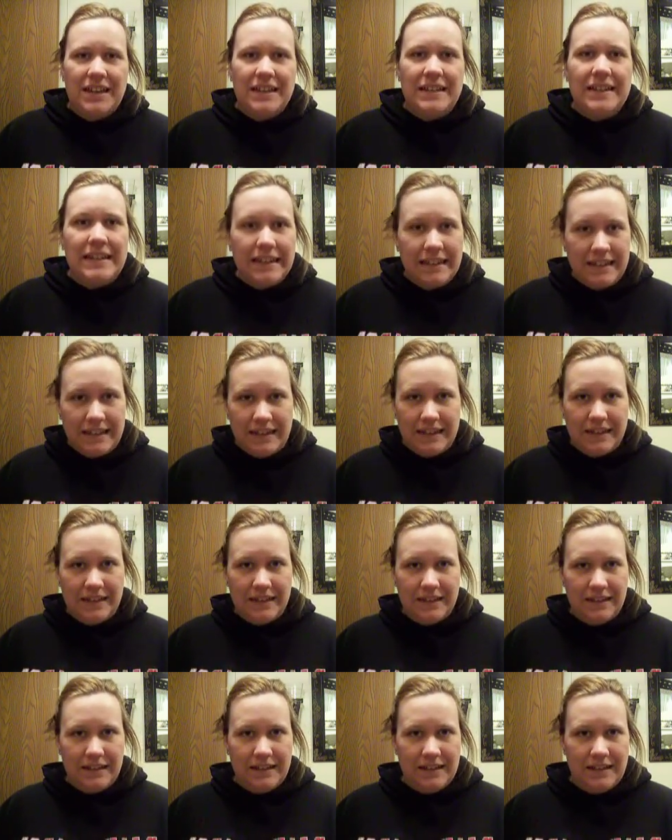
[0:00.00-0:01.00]
Nick,
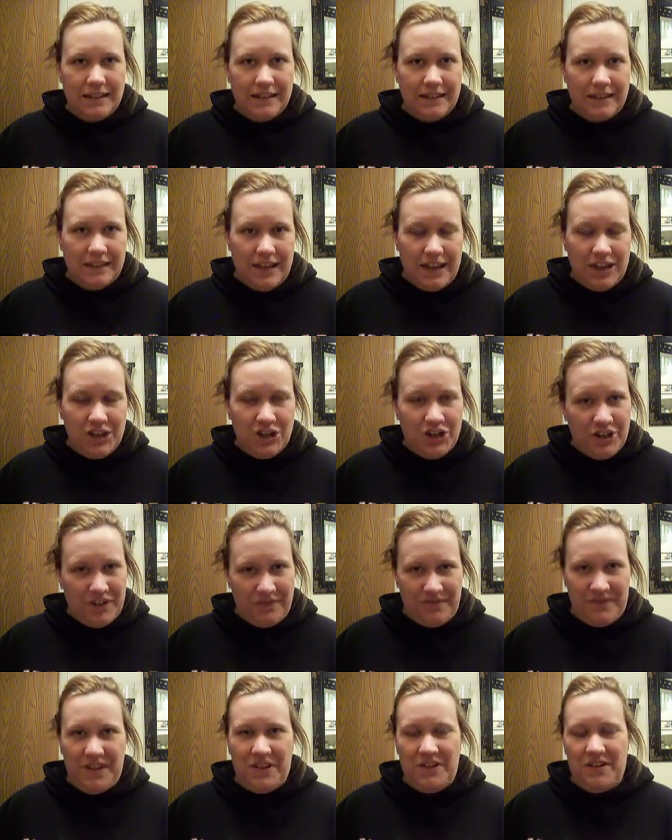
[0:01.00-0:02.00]
is the head chef
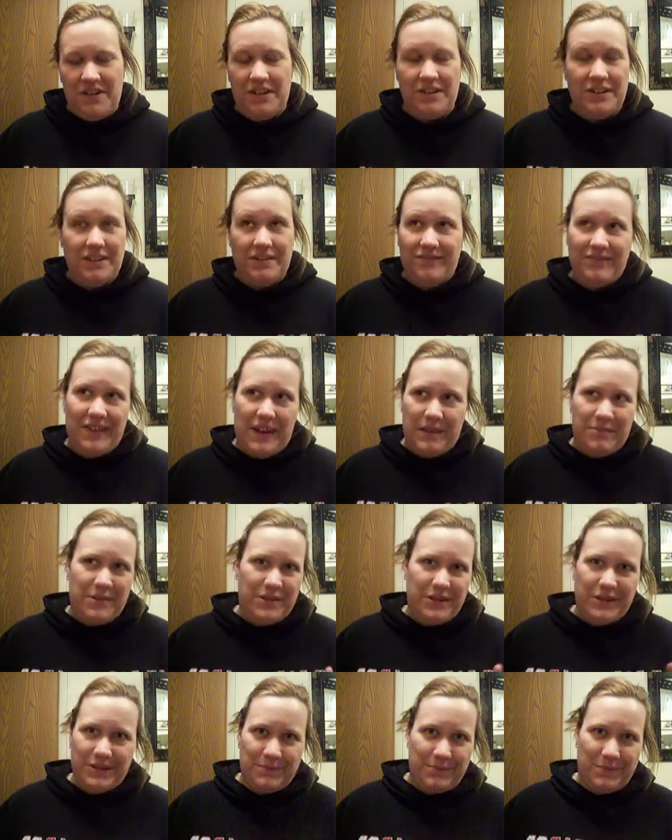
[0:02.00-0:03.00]
there, and it's a
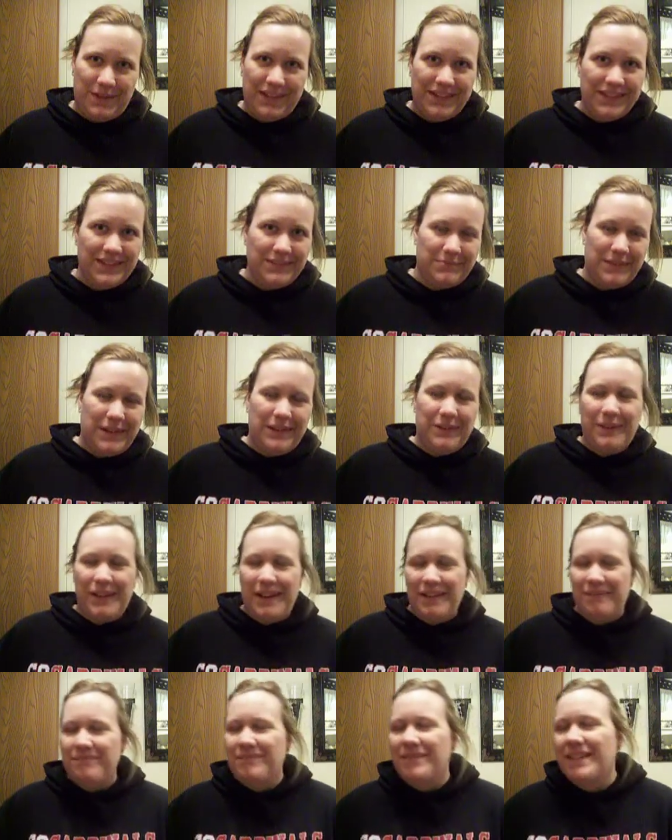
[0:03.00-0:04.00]
fabulous place, by the
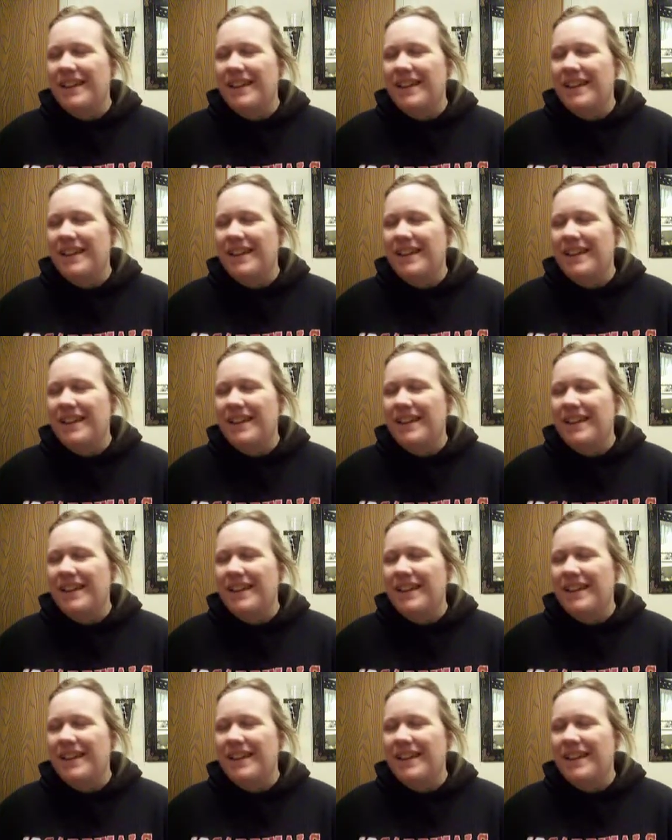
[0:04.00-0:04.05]
way.